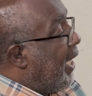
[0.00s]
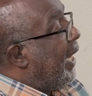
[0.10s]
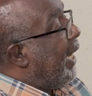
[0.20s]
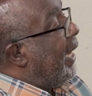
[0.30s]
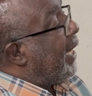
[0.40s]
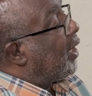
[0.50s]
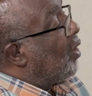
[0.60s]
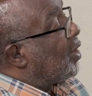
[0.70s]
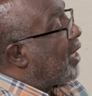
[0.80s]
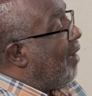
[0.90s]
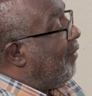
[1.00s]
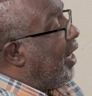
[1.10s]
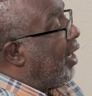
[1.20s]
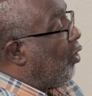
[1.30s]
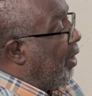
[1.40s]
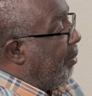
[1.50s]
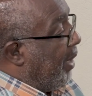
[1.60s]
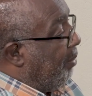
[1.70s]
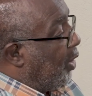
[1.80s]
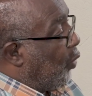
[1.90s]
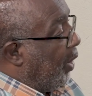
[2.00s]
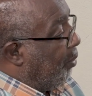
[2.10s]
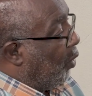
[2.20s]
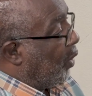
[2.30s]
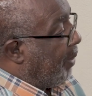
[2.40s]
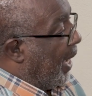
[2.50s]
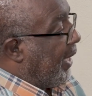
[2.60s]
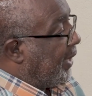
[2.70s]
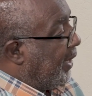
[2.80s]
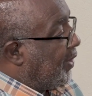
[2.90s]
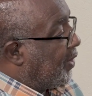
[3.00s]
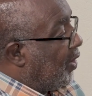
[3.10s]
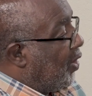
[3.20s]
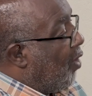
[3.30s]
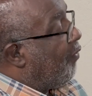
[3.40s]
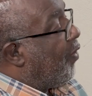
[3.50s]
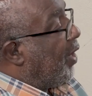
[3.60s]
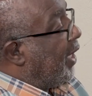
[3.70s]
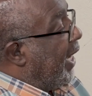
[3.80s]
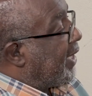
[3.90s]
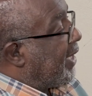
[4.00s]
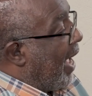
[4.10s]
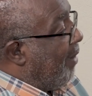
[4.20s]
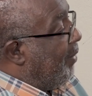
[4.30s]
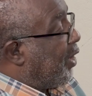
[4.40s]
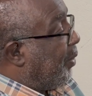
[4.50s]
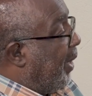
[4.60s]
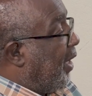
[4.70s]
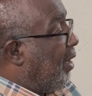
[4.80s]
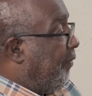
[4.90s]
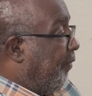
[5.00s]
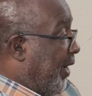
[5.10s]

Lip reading: let us have an agreement between both parties for the establishment of